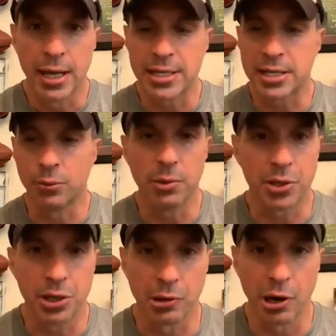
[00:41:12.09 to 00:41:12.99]
he said, we
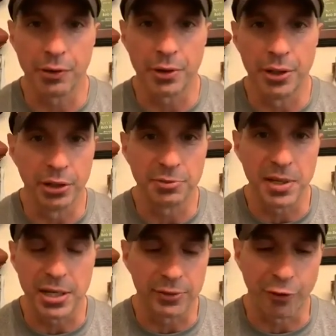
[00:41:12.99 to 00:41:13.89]
would cure all their ills,
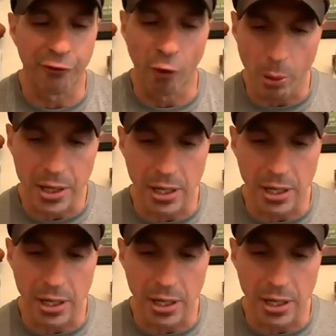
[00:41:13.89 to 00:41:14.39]
because for four